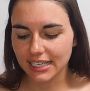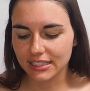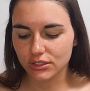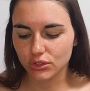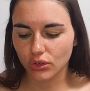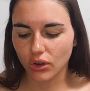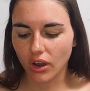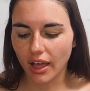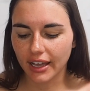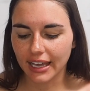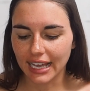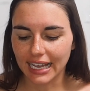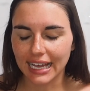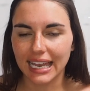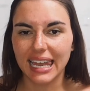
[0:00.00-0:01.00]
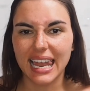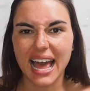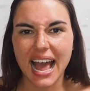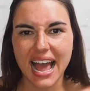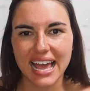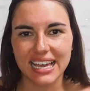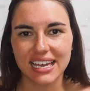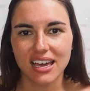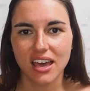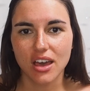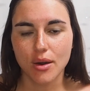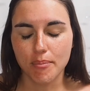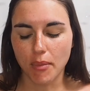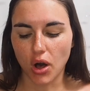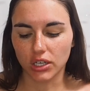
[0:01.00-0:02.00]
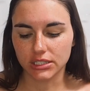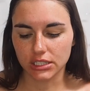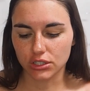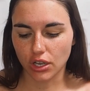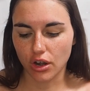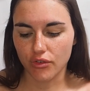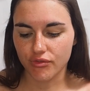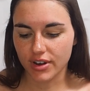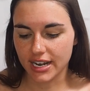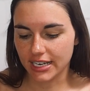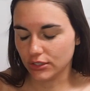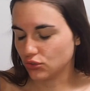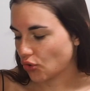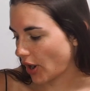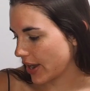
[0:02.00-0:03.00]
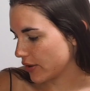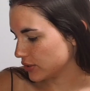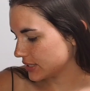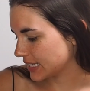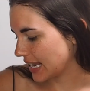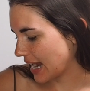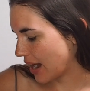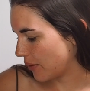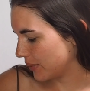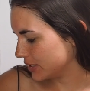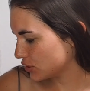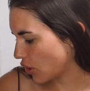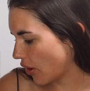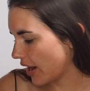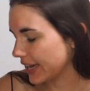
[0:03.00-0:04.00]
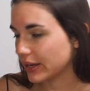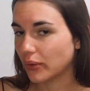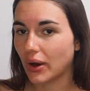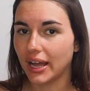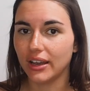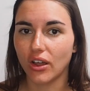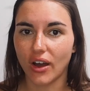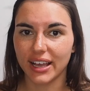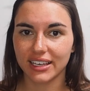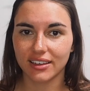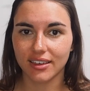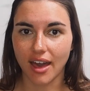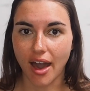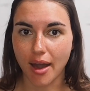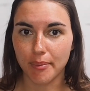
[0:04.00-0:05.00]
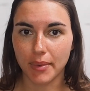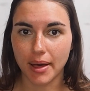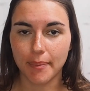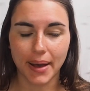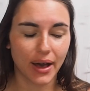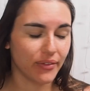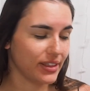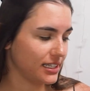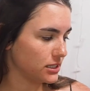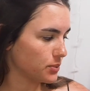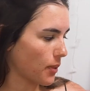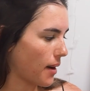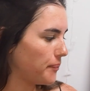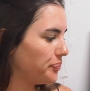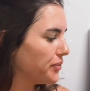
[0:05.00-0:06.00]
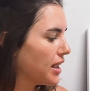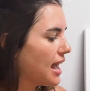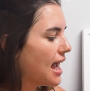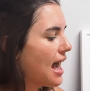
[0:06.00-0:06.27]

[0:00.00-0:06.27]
It's not like a clay mask that's going to really dry your skin out, which I quite like about this one.